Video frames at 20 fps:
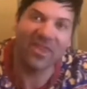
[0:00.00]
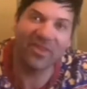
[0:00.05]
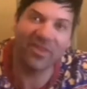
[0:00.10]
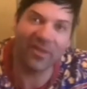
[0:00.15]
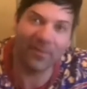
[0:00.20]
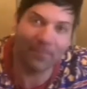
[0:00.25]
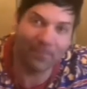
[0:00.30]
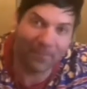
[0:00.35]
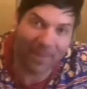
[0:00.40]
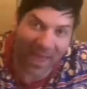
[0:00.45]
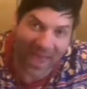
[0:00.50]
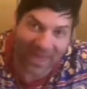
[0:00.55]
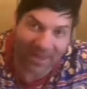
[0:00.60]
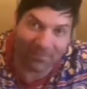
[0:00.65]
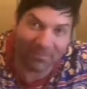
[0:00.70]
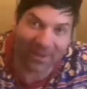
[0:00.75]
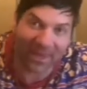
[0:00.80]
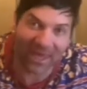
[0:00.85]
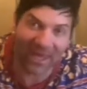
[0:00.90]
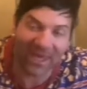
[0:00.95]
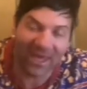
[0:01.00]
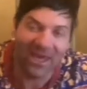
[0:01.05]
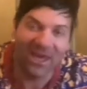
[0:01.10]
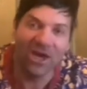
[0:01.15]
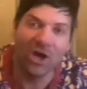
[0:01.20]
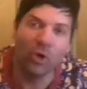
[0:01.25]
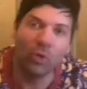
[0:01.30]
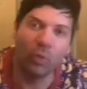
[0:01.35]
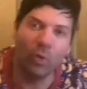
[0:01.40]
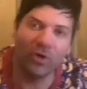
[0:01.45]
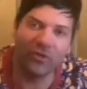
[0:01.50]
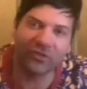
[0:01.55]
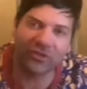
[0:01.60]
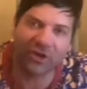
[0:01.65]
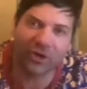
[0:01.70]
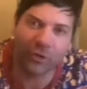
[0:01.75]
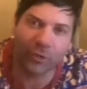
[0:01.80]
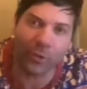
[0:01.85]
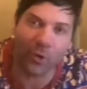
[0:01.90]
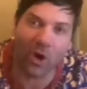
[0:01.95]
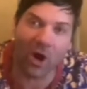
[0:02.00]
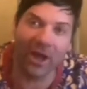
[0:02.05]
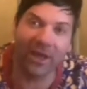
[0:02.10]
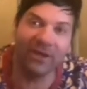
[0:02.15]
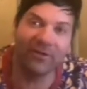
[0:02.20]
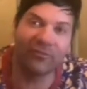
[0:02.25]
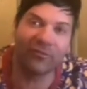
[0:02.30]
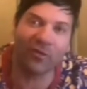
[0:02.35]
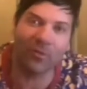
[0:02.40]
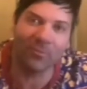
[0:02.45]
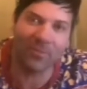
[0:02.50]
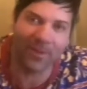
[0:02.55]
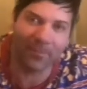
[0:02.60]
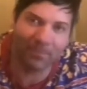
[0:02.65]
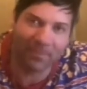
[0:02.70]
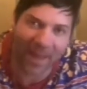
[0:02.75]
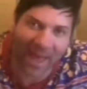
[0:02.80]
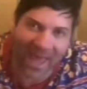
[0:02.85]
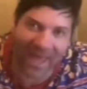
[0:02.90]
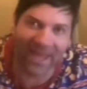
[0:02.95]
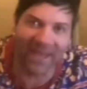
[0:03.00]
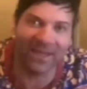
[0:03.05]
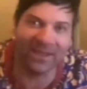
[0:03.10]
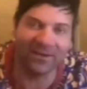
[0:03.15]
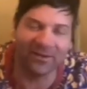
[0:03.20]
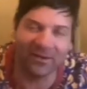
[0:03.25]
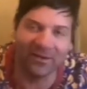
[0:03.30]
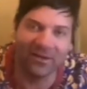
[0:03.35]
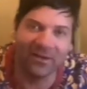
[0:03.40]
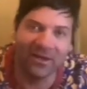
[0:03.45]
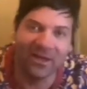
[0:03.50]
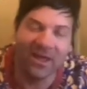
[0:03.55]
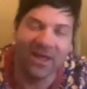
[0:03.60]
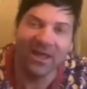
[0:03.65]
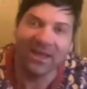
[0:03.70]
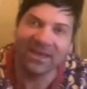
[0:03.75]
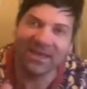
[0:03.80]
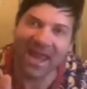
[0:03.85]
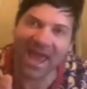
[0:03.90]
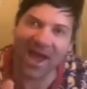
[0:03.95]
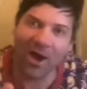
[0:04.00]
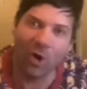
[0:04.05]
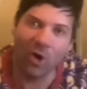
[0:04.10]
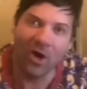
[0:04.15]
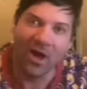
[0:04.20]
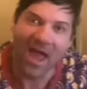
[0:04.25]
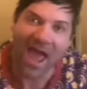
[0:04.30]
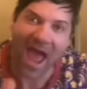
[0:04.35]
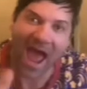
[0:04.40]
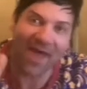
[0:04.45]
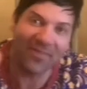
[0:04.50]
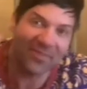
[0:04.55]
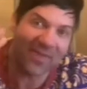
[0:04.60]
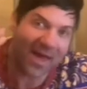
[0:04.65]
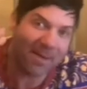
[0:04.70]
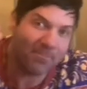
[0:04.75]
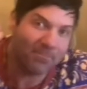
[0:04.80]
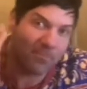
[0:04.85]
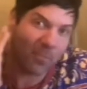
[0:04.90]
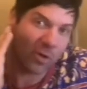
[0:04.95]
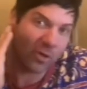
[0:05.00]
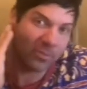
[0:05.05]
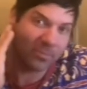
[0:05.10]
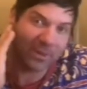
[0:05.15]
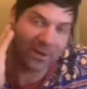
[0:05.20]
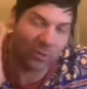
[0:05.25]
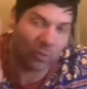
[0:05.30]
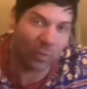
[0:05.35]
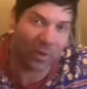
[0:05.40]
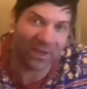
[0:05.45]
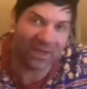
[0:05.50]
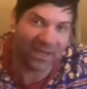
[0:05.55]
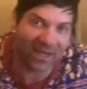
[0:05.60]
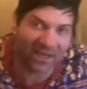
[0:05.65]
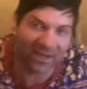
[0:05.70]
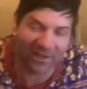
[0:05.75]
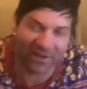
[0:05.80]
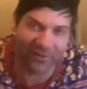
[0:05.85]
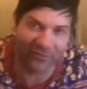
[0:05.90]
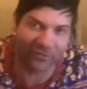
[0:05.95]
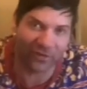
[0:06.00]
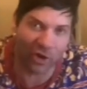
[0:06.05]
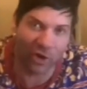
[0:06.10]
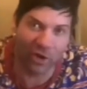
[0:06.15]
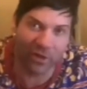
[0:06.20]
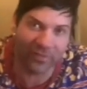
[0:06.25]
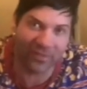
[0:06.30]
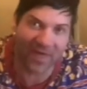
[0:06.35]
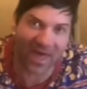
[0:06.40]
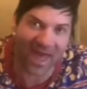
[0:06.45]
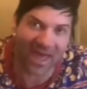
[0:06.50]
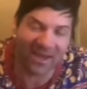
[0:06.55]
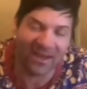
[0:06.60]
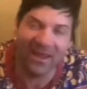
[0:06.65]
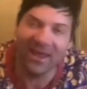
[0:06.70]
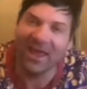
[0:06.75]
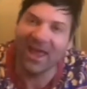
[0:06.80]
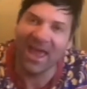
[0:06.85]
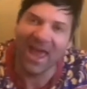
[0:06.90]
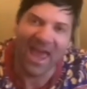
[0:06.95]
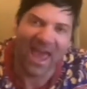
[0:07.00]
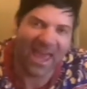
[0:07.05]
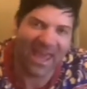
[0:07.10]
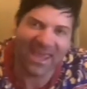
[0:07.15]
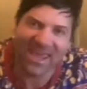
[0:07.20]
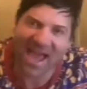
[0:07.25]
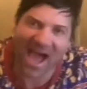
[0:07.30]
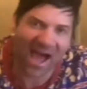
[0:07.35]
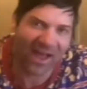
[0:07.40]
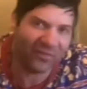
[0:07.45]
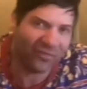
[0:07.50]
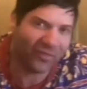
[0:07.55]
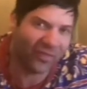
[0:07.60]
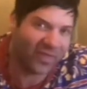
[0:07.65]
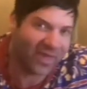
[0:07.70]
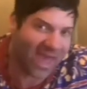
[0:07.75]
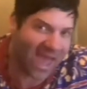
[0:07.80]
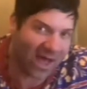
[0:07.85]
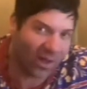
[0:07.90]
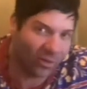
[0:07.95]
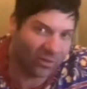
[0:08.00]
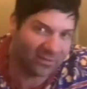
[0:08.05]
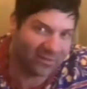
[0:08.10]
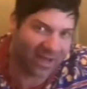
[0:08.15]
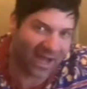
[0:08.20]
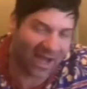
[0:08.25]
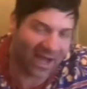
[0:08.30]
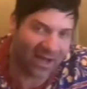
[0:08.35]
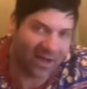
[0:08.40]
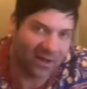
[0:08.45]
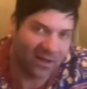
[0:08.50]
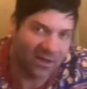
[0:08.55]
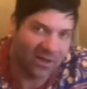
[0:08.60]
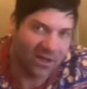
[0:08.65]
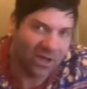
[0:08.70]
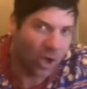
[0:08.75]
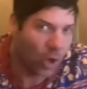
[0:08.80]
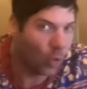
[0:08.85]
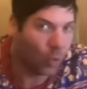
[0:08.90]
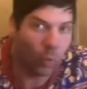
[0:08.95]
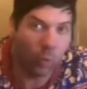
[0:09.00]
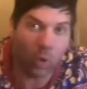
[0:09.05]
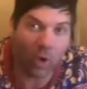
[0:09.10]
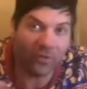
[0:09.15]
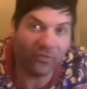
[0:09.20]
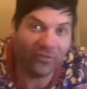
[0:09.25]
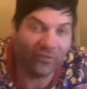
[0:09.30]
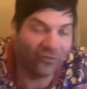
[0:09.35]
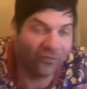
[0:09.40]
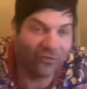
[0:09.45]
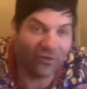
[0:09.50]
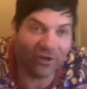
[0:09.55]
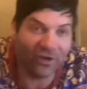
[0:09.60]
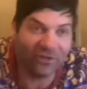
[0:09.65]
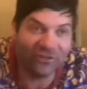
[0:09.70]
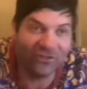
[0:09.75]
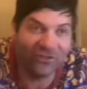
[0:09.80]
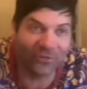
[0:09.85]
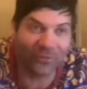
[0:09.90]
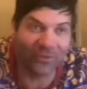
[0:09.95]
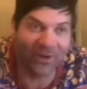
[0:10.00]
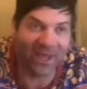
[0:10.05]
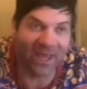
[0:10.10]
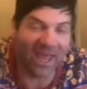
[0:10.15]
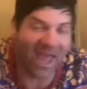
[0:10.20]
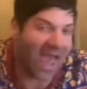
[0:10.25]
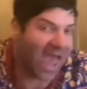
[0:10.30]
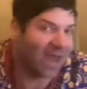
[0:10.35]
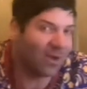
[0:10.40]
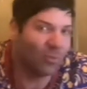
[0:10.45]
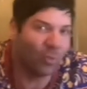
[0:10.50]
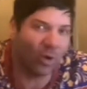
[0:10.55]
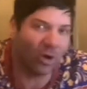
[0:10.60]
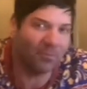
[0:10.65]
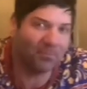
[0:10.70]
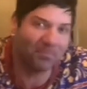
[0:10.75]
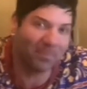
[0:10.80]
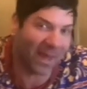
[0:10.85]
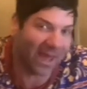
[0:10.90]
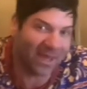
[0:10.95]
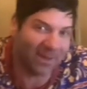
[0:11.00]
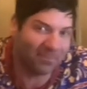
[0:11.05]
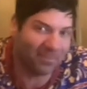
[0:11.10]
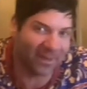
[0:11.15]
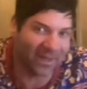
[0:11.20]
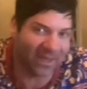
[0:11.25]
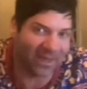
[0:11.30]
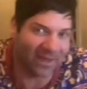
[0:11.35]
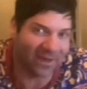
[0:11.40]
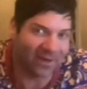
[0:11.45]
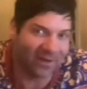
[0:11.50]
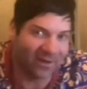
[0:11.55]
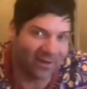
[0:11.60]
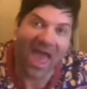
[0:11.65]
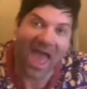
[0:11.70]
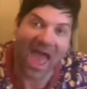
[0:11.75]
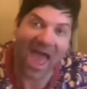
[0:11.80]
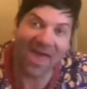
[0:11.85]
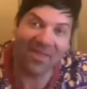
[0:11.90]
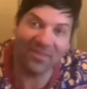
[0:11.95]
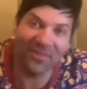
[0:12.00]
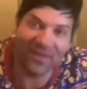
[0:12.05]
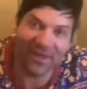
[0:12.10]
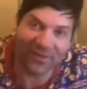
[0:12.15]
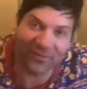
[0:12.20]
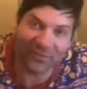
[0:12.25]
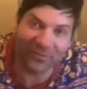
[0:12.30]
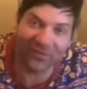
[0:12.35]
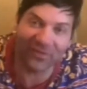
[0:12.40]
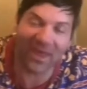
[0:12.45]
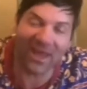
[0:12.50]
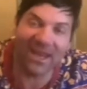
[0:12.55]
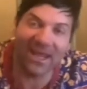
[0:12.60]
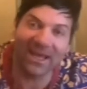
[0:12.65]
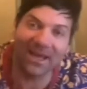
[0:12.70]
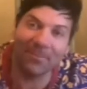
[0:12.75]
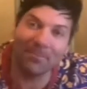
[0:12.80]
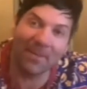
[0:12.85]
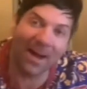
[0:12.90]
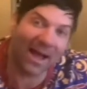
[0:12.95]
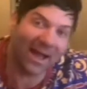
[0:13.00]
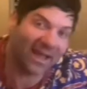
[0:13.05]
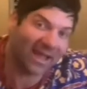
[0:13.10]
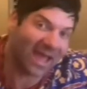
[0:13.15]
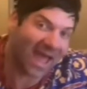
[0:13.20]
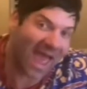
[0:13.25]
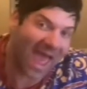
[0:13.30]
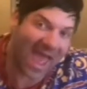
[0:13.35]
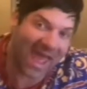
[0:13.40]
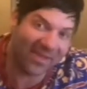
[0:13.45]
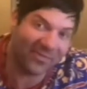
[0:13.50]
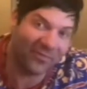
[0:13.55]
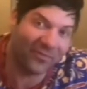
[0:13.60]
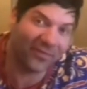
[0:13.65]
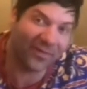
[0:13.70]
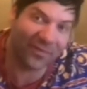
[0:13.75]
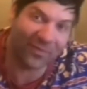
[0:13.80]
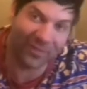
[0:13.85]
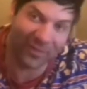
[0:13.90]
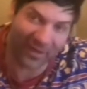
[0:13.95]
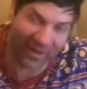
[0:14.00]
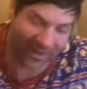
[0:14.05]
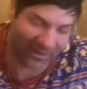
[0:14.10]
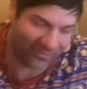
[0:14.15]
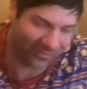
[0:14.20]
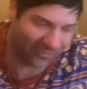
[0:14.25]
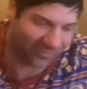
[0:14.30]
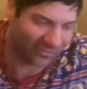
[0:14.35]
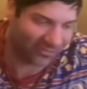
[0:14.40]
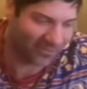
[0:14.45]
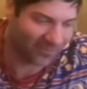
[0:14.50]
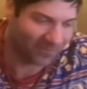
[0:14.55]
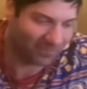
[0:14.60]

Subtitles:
The baby was crying from the pain." Now, at that moment when Nicholas heard that, he asked the elder, "What surgery and what baby?" And the ascetic monk answered this,